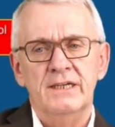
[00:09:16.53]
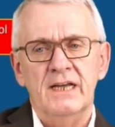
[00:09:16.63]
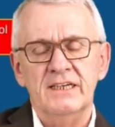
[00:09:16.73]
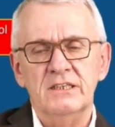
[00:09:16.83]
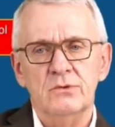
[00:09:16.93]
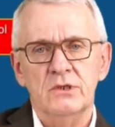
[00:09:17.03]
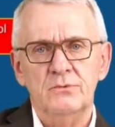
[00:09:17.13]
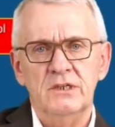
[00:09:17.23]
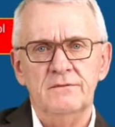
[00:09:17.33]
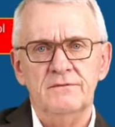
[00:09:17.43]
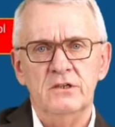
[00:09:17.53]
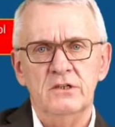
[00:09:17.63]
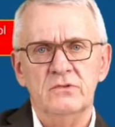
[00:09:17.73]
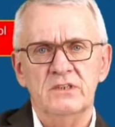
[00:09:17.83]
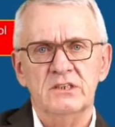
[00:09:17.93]
That is what we
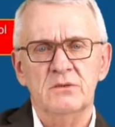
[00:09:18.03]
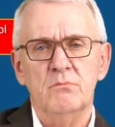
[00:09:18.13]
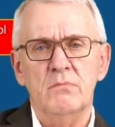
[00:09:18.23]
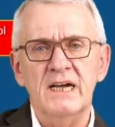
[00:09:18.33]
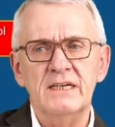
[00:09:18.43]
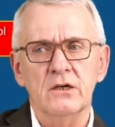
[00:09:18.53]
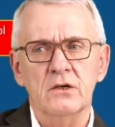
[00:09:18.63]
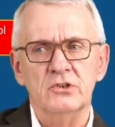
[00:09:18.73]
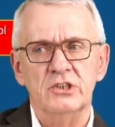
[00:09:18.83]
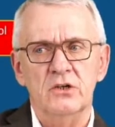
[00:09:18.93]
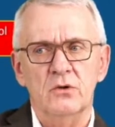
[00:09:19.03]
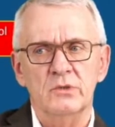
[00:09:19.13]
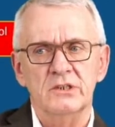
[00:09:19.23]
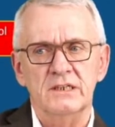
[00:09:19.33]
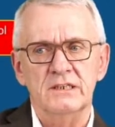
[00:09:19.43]
refer to as the
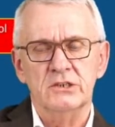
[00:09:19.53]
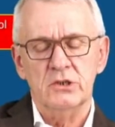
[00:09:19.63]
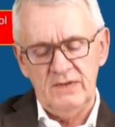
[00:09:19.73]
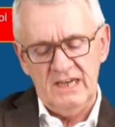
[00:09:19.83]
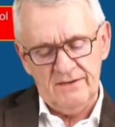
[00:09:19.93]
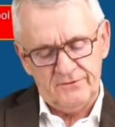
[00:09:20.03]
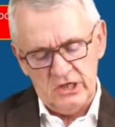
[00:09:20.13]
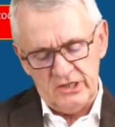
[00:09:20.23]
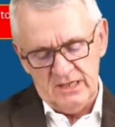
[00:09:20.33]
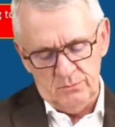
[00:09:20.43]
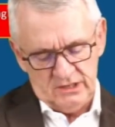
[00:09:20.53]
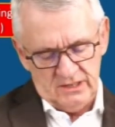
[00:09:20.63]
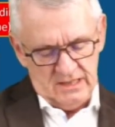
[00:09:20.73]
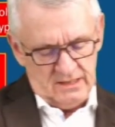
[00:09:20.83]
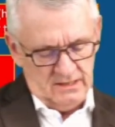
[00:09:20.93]
microgeometry. So we have cutting
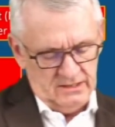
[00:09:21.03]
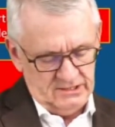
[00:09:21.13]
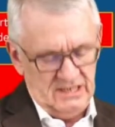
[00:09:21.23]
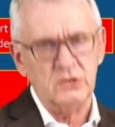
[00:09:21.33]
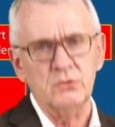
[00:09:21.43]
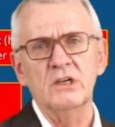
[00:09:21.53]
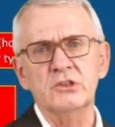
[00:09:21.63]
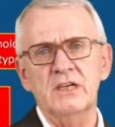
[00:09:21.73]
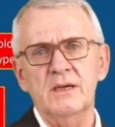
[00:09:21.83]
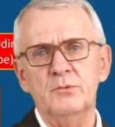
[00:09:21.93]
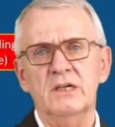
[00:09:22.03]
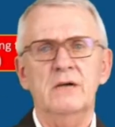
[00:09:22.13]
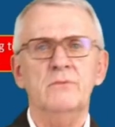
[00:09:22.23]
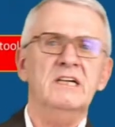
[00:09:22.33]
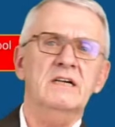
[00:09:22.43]
materials, that's one chapter,
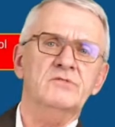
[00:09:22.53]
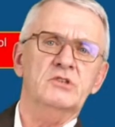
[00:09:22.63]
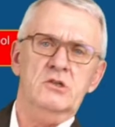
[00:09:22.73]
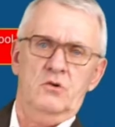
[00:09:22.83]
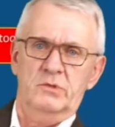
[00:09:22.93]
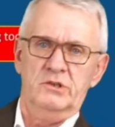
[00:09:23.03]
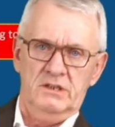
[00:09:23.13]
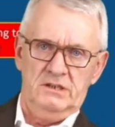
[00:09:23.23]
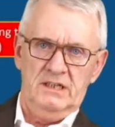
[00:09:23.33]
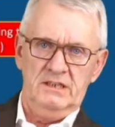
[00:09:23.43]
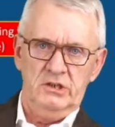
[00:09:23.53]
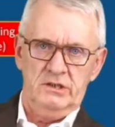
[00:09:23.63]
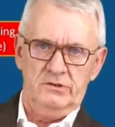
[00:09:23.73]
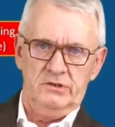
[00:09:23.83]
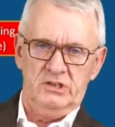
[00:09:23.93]
and we have geometries, that's
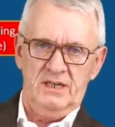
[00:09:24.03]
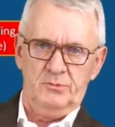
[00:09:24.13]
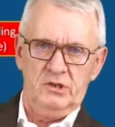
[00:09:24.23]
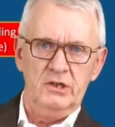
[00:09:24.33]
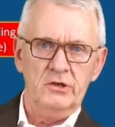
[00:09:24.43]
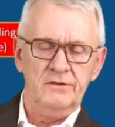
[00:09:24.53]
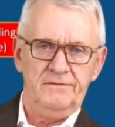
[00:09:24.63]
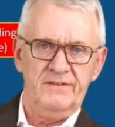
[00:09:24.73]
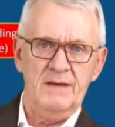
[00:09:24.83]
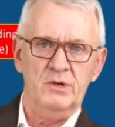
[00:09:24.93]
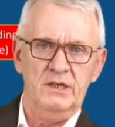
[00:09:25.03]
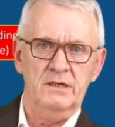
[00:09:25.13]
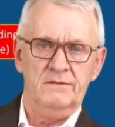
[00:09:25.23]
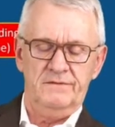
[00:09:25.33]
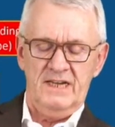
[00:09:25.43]
another chapter, another
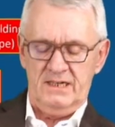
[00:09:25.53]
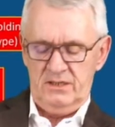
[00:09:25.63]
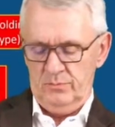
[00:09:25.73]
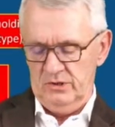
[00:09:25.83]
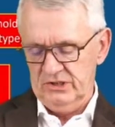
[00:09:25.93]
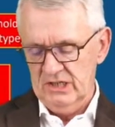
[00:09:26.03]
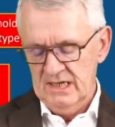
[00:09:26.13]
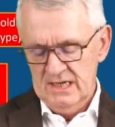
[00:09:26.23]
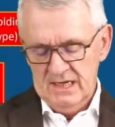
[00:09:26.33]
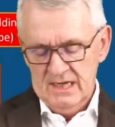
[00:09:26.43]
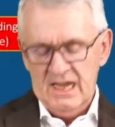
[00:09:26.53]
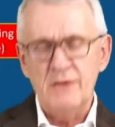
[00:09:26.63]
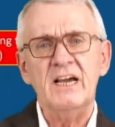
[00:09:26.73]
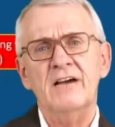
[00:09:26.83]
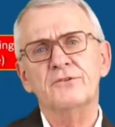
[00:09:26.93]
family of variables.
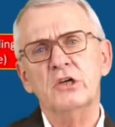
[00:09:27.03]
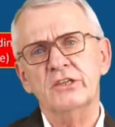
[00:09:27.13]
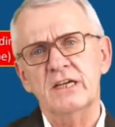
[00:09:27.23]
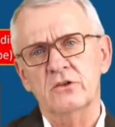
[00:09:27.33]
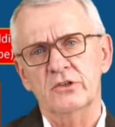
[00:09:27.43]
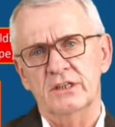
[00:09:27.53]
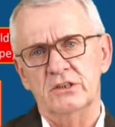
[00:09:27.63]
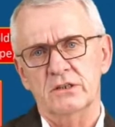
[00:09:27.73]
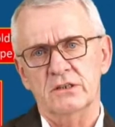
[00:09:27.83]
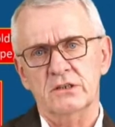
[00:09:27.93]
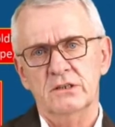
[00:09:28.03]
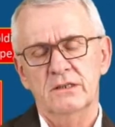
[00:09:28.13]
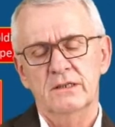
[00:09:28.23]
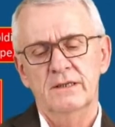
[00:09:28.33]
And we have cutting conditions.